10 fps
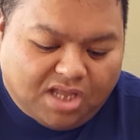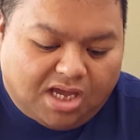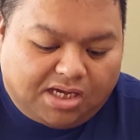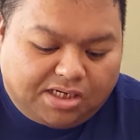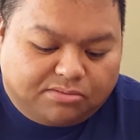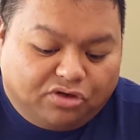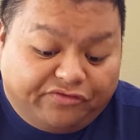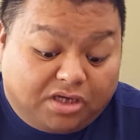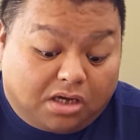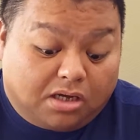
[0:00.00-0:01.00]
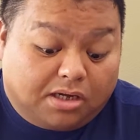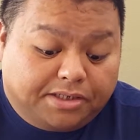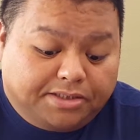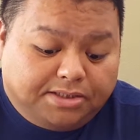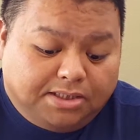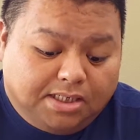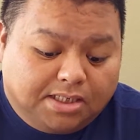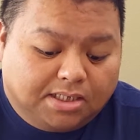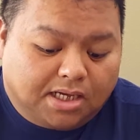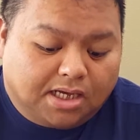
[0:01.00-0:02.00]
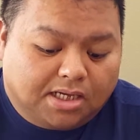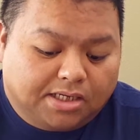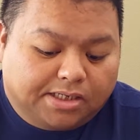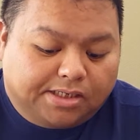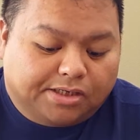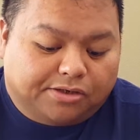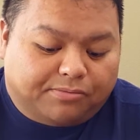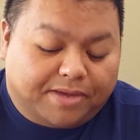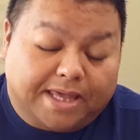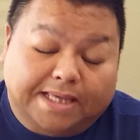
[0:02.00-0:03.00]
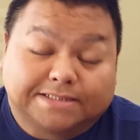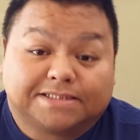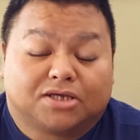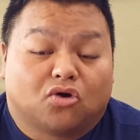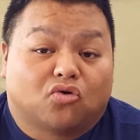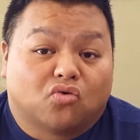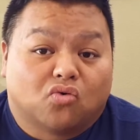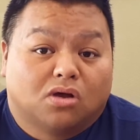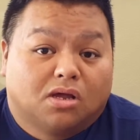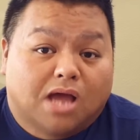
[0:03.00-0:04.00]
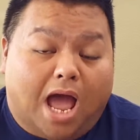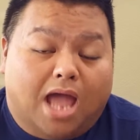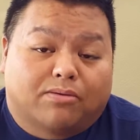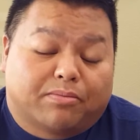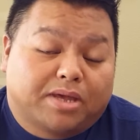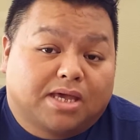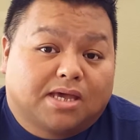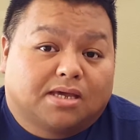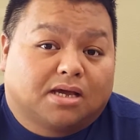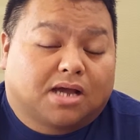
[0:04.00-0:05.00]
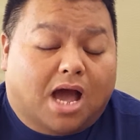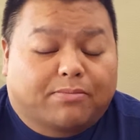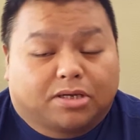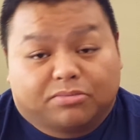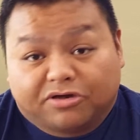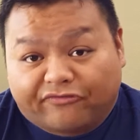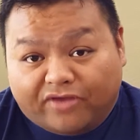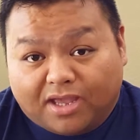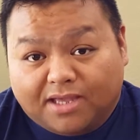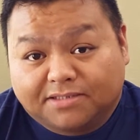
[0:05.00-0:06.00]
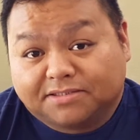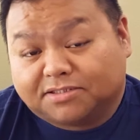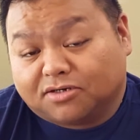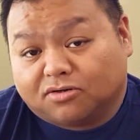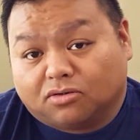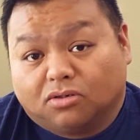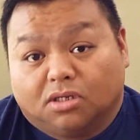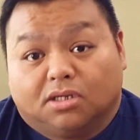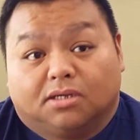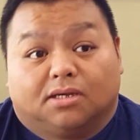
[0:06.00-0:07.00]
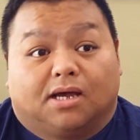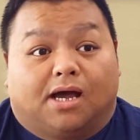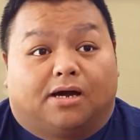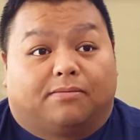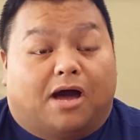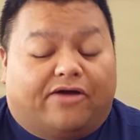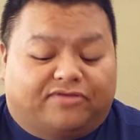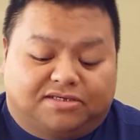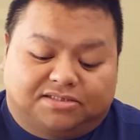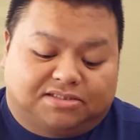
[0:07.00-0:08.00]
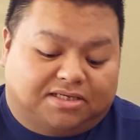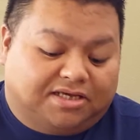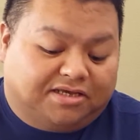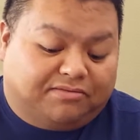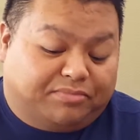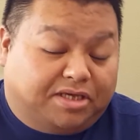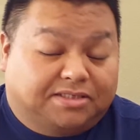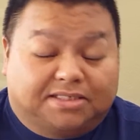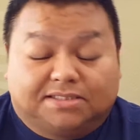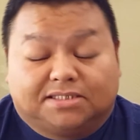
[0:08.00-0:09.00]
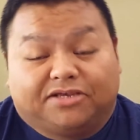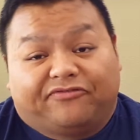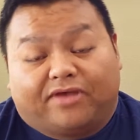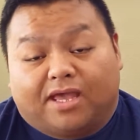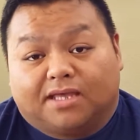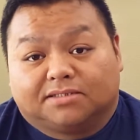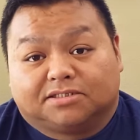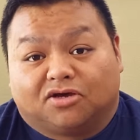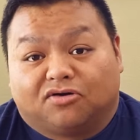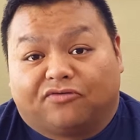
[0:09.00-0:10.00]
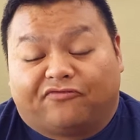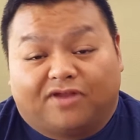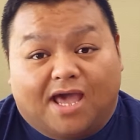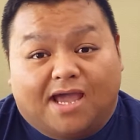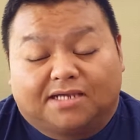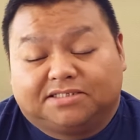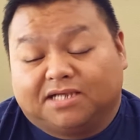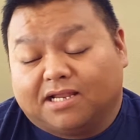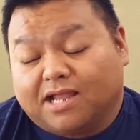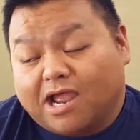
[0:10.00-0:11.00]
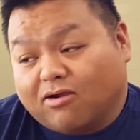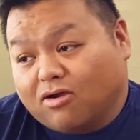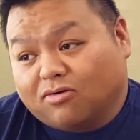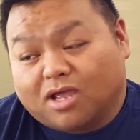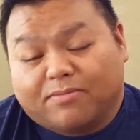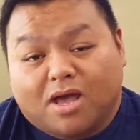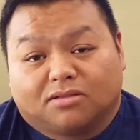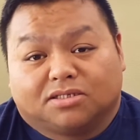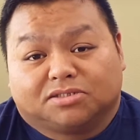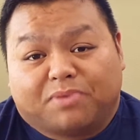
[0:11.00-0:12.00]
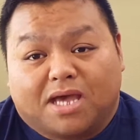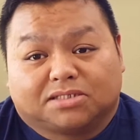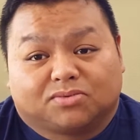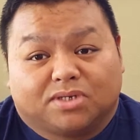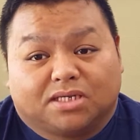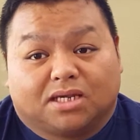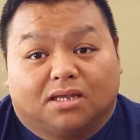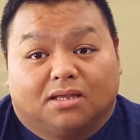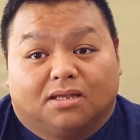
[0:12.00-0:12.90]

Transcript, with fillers: Uh, moving on, uh, man, so I'm a big comic book fan, so um, obviously big D C fan, so Flash and Arrow came out this past week.